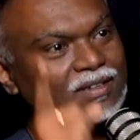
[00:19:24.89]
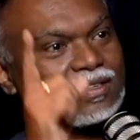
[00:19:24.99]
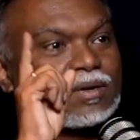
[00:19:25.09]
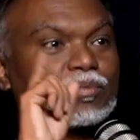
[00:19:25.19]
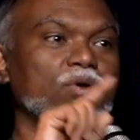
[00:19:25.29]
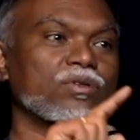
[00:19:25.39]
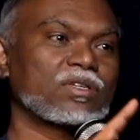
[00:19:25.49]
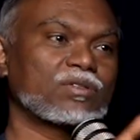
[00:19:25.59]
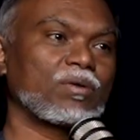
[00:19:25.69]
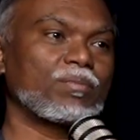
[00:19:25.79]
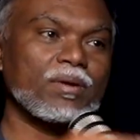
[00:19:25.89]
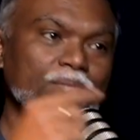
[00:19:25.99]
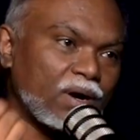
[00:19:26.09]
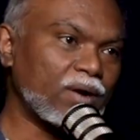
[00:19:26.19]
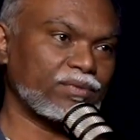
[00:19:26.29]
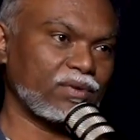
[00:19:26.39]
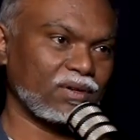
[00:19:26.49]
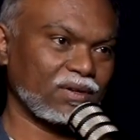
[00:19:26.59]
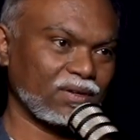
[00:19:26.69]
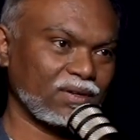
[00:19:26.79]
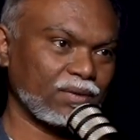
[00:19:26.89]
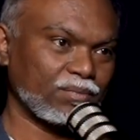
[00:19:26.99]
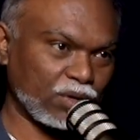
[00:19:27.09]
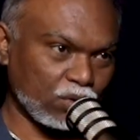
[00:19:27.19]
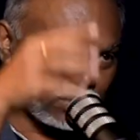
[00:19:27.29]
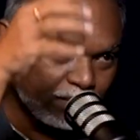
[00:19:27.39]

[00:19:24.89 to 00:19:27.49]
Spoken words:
subconscious will be powerful, because